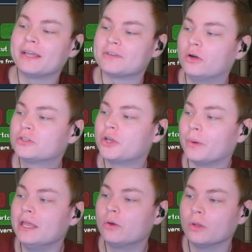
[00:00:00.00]
it's also
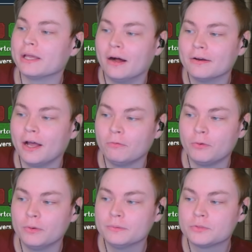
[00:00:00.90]
equally
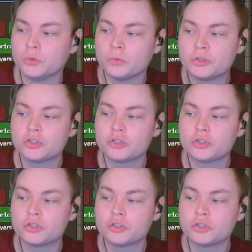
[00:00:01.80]
unhelpful to